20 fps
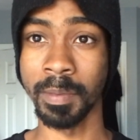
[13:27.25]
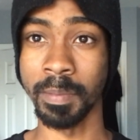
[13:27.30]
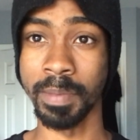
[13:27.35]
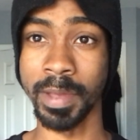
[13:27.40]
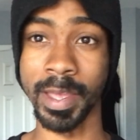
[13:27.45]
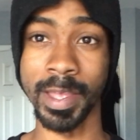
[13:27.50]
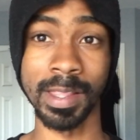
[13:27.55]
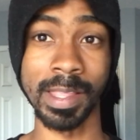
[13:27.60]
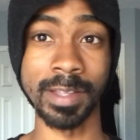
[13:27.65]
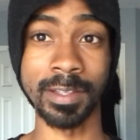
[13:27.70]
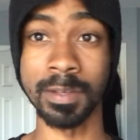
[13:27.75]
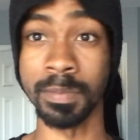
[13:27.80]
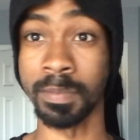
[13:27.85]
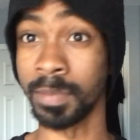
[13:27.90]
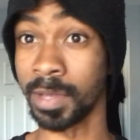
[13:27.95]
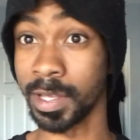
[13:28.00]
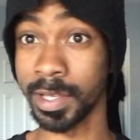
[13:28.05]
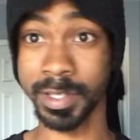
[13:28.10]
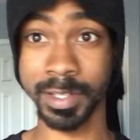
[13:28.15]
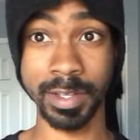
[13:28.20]
be it like the
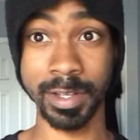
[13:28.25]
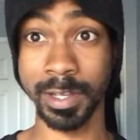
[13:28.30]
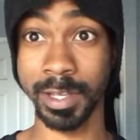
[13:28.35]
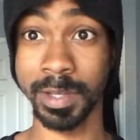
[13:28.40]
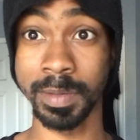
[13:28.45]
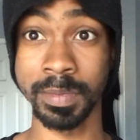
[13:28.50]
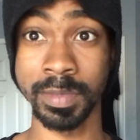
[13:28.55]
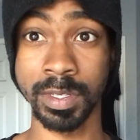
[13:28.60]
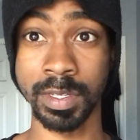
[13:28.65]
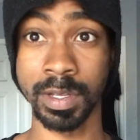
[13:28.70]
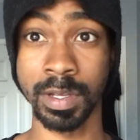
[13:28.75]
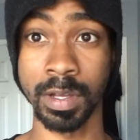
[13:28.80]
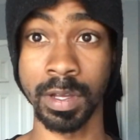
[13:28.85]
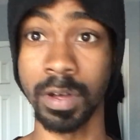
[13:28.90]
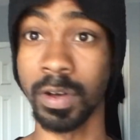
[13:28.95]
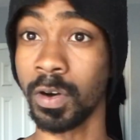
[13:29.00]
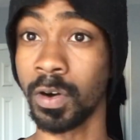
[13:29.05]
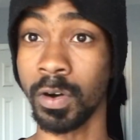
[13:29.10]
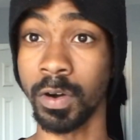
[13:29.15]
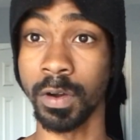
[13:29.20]
Muslims,
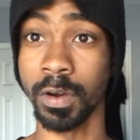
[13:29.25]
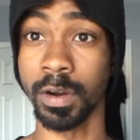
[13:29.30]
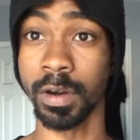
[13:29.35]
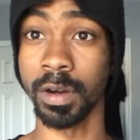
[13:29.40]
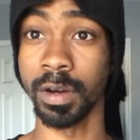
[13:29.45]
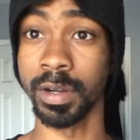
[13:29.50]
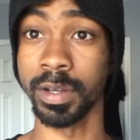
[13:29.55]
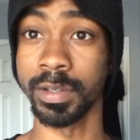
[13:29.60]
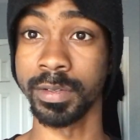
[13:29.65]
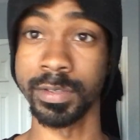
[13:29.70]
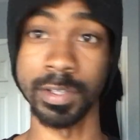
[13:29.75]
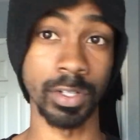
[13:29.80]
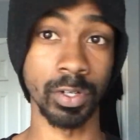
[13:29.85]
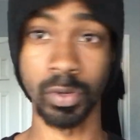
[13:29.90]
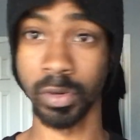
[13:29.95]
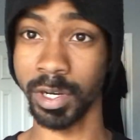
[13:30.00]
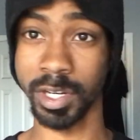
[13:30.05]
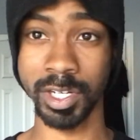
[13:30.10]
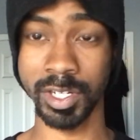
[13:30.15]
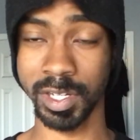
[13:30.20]
or the
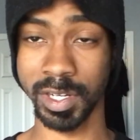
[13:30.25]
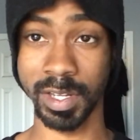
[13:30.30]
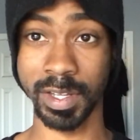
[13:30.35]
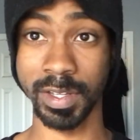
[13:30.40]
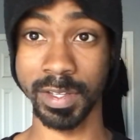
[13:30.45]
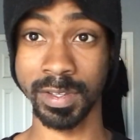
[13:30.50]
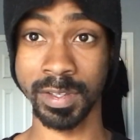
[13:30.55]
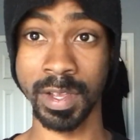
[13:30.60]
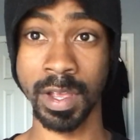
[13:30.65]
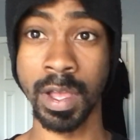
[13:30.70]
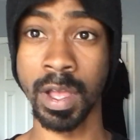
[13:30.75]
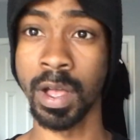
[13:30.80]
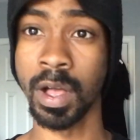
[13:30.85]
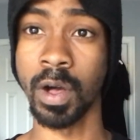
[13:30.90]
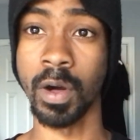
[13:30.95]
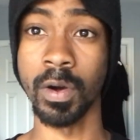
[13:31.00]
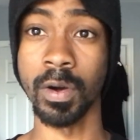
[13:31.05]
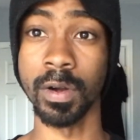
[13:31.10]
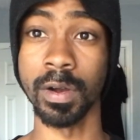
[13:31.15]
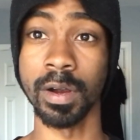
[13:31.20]
Christian,
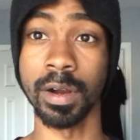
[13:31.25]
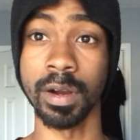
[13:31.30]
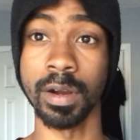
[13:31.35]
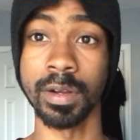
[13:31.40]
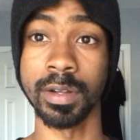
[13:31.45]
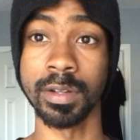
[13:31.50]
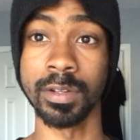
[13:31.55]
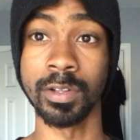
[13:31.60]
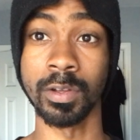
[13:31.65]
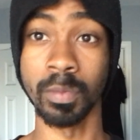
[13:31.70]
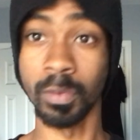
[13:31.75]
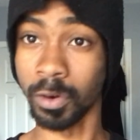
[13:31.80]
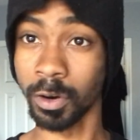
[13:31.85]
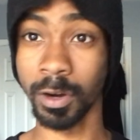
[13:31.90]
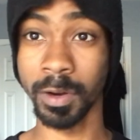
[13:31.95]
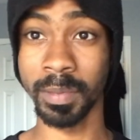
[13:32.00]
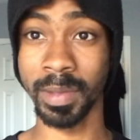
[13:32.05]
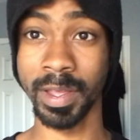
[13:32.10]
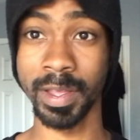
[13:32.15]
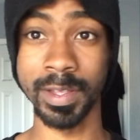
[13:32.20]
or the
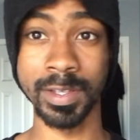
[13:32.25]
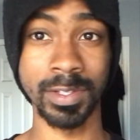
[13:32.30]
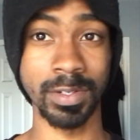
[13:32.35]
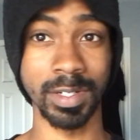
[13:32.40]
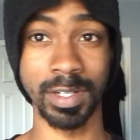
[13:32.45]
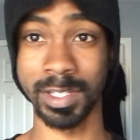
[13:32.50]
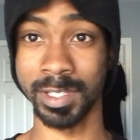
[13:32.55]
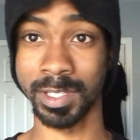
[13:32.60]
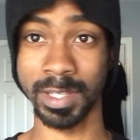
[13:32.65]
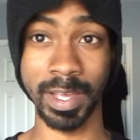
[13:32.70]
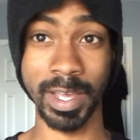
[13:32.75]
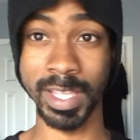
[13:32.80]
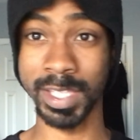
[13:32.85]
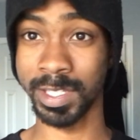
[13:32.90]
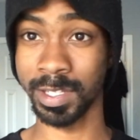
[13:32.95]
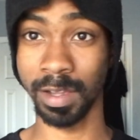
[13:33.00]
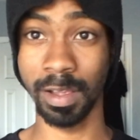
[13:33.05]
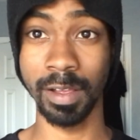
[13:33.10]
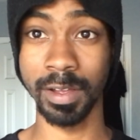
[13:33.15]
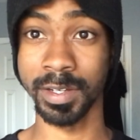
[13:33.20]
Mormons, or the
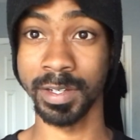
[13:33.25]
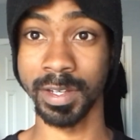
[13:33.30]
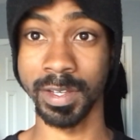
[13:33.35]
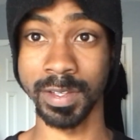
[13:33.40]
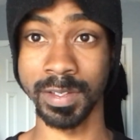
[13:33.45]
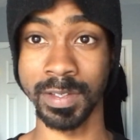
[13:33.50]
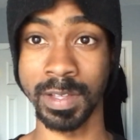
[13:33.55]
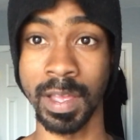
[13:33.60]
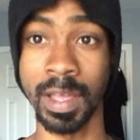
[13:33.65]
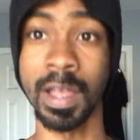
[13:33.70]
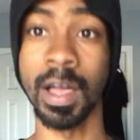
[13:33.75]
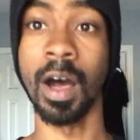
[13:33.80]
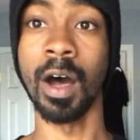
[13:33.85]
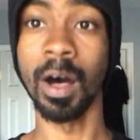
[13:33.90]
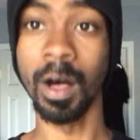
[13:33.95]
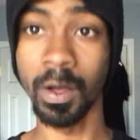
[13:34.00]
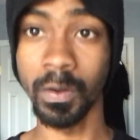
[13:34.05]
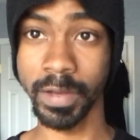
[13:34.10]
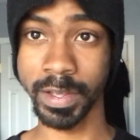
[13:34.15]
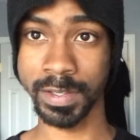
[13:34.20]
Scientologists,
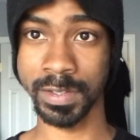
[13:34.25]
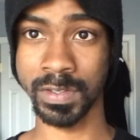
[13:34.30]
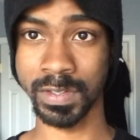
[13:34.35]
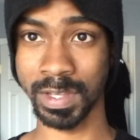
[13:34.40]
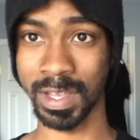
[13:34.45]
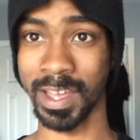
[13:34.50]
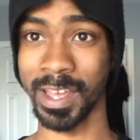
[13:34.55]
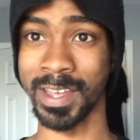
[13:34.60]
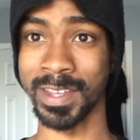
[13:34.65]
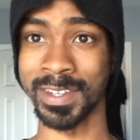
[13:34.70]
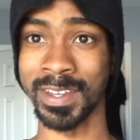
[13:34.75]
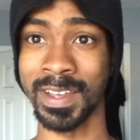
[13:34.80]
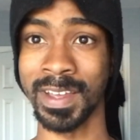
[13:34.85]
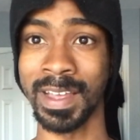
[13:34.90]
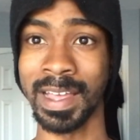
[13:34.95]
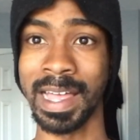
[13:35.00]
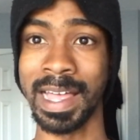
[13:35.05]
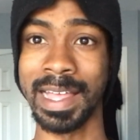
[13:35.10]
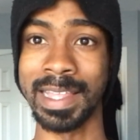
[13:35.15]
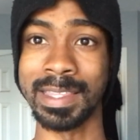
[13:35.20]
always state
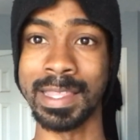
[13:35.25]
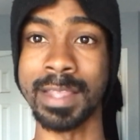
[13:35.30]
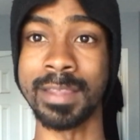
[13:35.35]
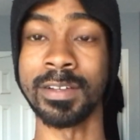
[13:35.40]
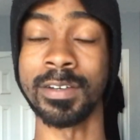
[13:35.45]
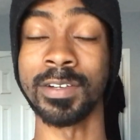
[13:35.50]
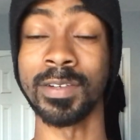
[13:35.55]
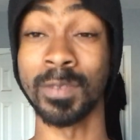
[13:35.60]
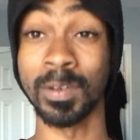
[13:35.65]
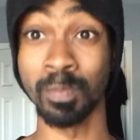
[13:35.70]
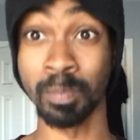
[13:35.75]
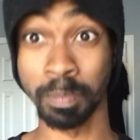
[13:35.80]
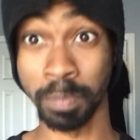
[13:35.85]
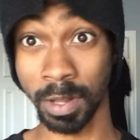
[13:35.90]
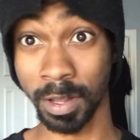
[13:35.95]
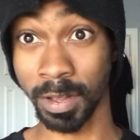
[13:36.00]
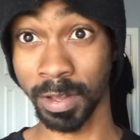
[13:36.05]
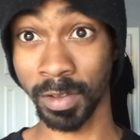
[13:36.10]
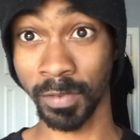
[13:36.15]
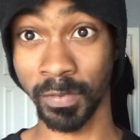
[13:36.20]
that their
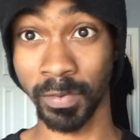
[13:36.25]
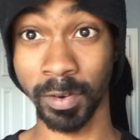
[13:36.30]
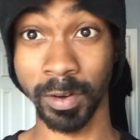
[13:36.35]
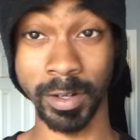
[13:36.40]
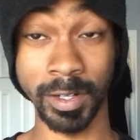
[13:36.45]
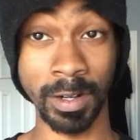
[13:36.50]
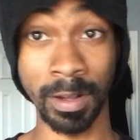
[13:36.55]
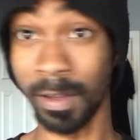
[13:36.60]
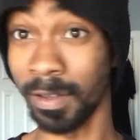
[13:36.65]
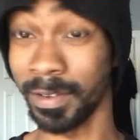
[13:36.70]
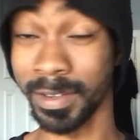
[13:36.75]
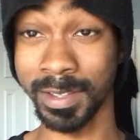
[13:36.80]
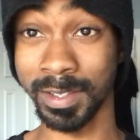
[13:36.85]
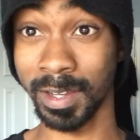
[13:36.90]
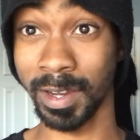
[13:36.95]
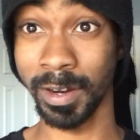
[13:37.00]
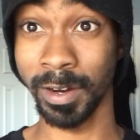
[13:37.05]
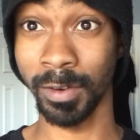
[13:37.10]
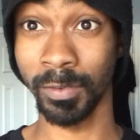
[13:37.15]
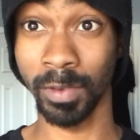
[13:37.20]
book for the whole
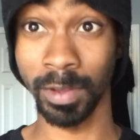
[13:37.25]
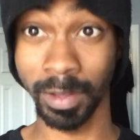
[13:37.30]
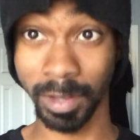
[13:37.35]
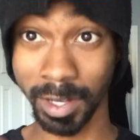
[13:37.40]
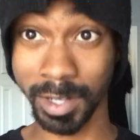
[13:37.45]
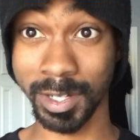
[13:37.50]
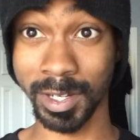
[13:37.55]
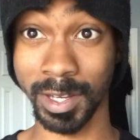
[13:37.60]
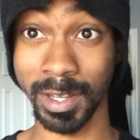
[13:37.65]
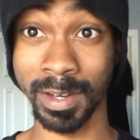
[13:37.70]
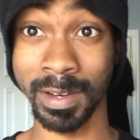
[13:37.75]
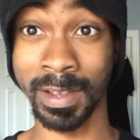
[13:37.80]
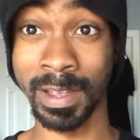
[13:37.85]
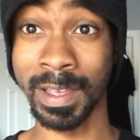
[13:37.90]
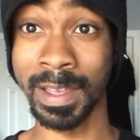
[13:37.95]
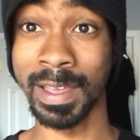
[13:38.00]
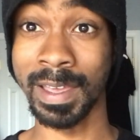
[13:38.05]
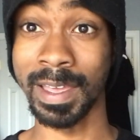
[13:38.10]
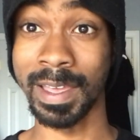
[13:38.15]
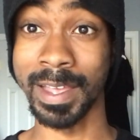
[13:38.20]
entire religion
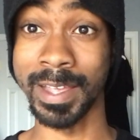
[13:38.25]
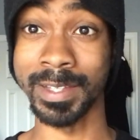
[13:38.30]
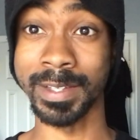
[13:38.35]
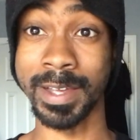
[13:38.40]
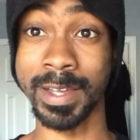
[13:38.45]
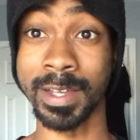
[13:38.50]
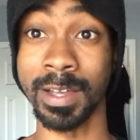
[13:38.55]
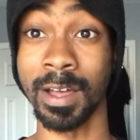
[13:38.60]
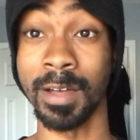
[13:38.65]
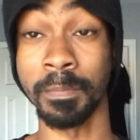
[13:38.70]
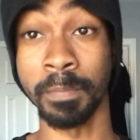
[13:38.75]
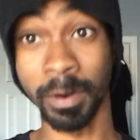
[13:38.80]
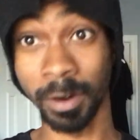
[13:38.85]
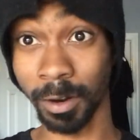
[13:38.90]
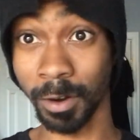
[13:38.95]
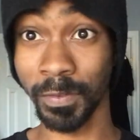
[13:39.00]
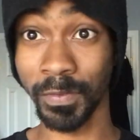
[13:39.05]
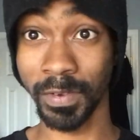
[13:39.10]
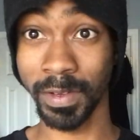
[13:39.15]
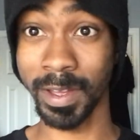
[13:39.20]
is like
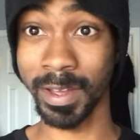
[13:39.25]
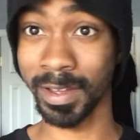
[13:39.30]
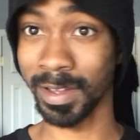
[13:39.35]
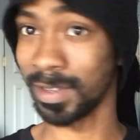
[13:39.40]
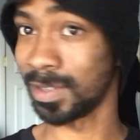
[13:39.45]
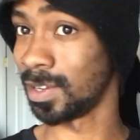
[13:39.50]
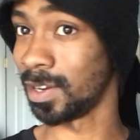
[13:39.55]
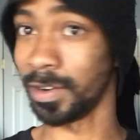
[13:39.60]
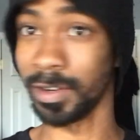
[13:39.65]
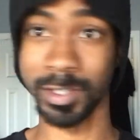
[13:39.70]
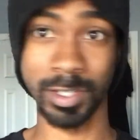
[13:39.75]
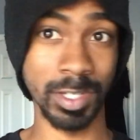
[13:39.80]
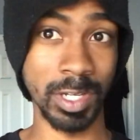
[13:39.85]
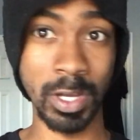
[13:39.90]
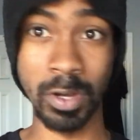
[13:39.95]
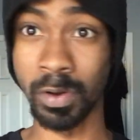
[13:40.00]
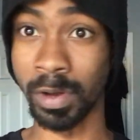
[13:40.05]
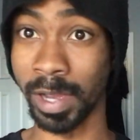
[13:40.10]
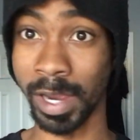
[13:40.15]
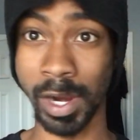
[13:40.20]
perfect, there is
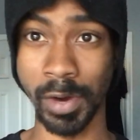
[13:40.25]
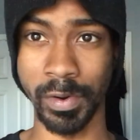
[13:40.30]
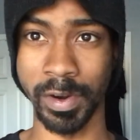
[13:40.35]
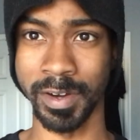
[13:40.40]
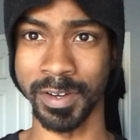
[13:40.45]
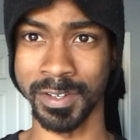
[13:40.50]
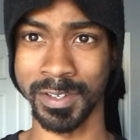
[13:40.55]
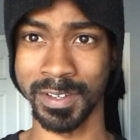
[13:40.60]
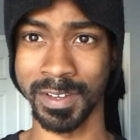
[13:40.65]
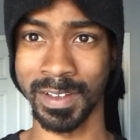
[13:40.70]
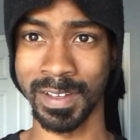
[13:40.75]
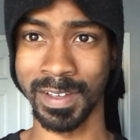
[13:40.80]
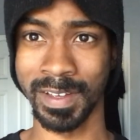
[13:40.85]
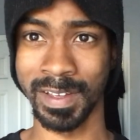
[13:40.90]
no errors.